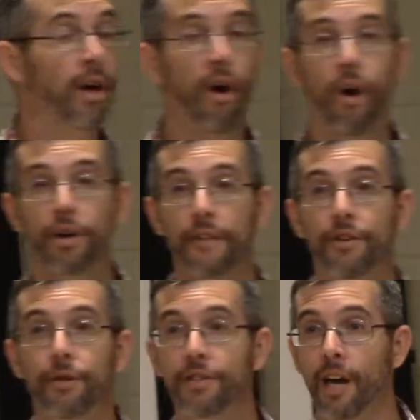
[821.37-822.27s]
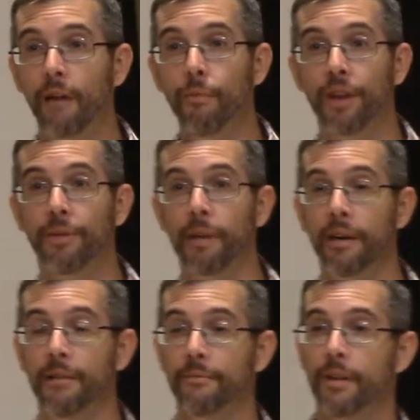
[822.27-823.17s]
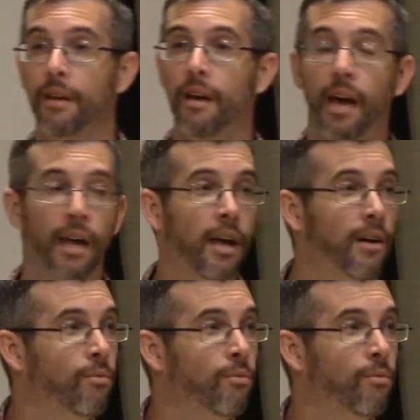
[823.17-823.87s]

All you have to do is come with me, and,